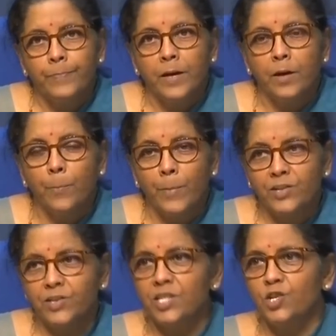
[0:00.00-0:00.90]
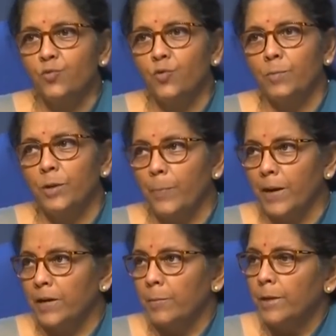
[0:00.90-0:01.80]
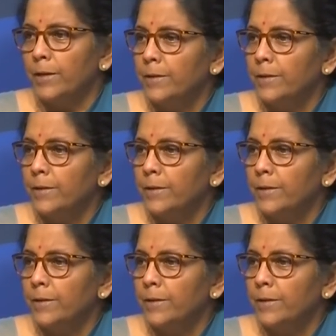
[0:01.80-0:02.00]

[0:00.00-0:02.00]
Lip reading: a message from the pandemic,